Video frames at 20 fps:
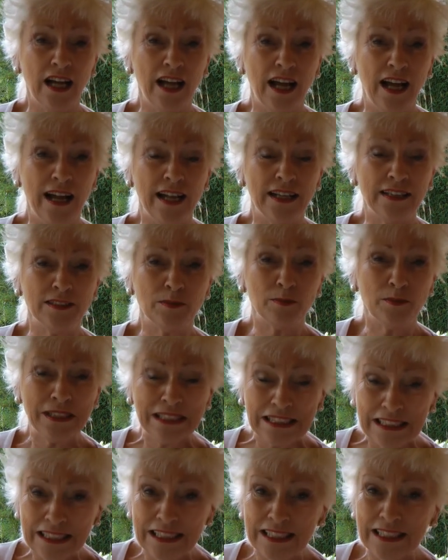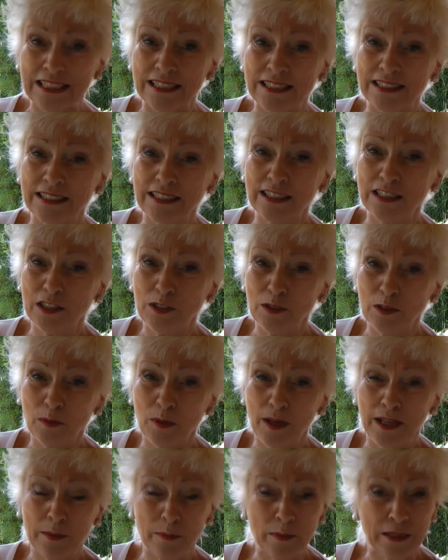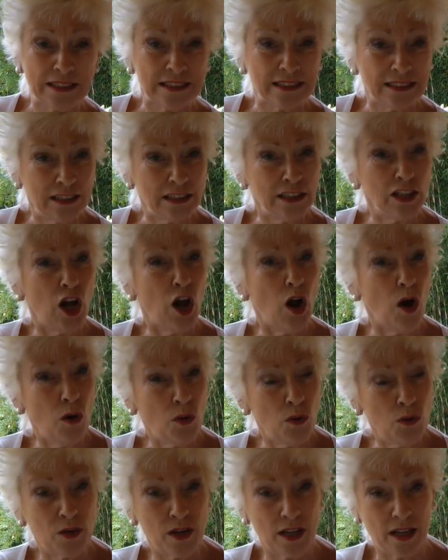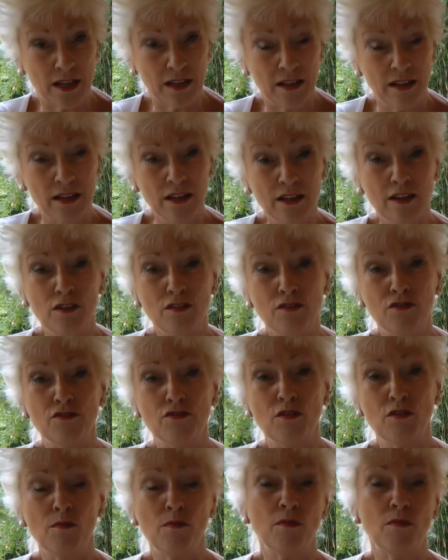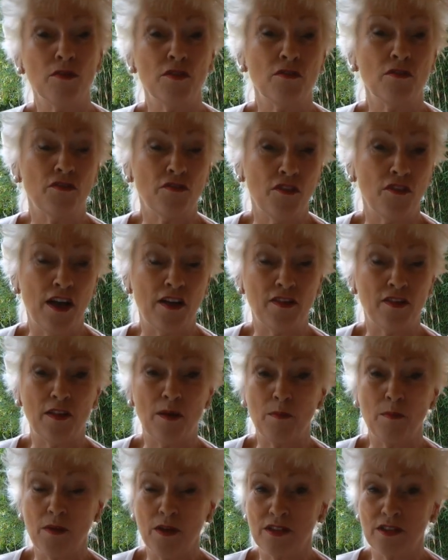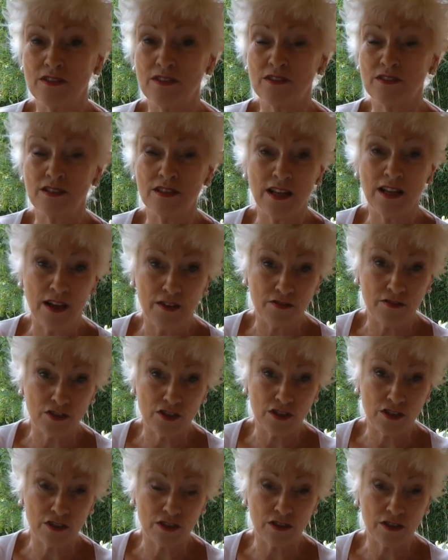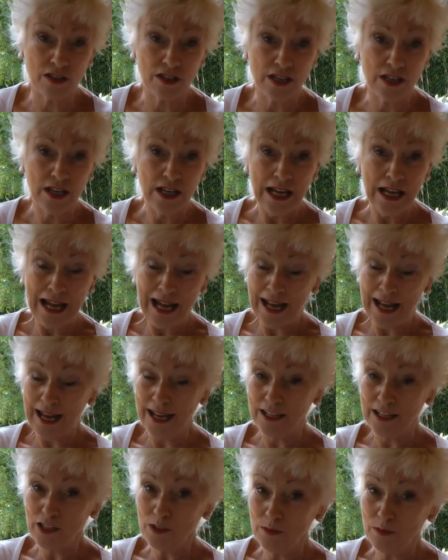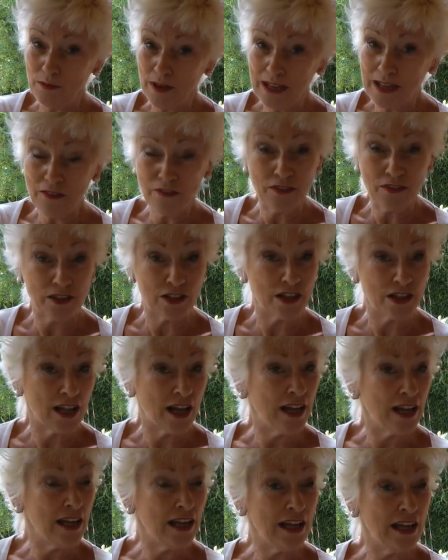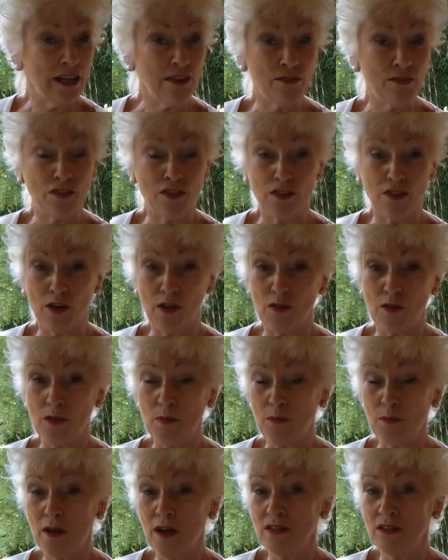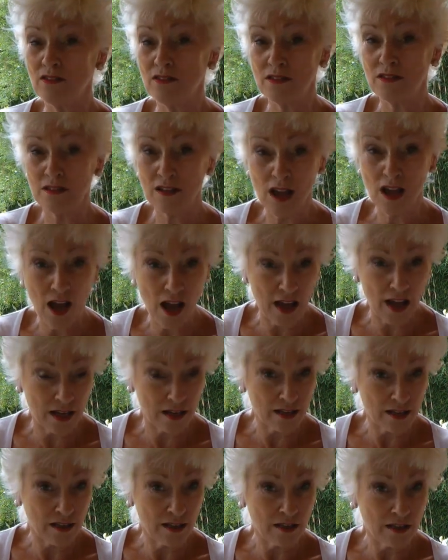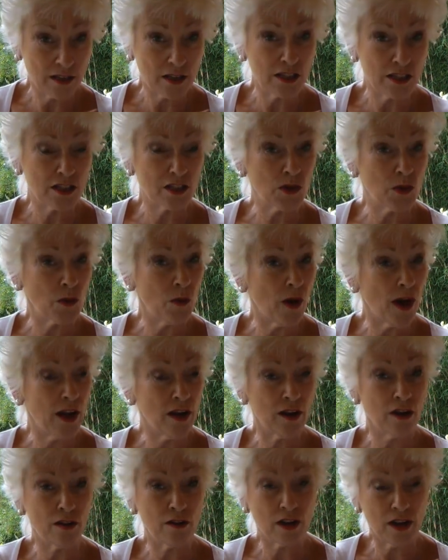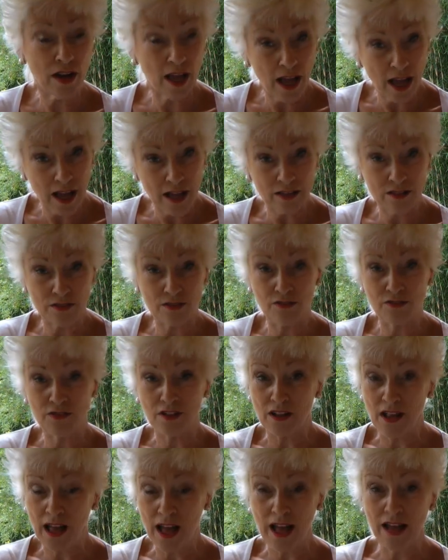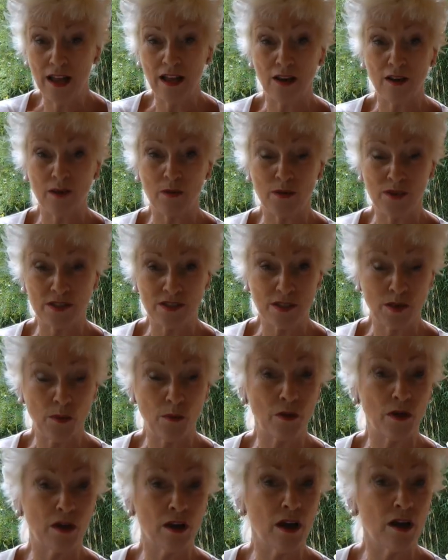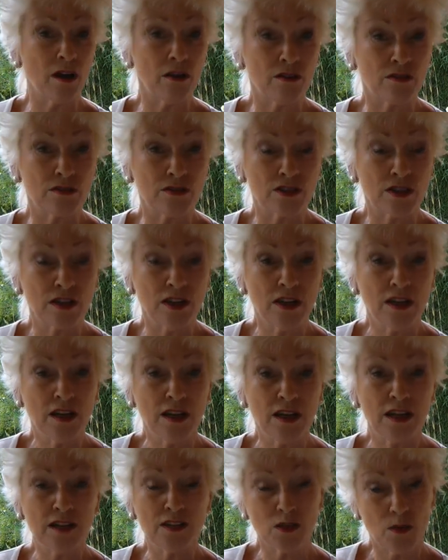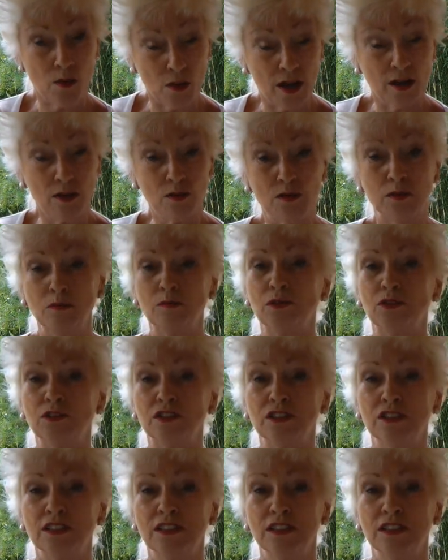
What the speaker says: and bitterness that you may be still holding from the fact that person's left you. And you may feel that even though the person died. Because it's quite okay to feel anger when someone goes. It's quite normal.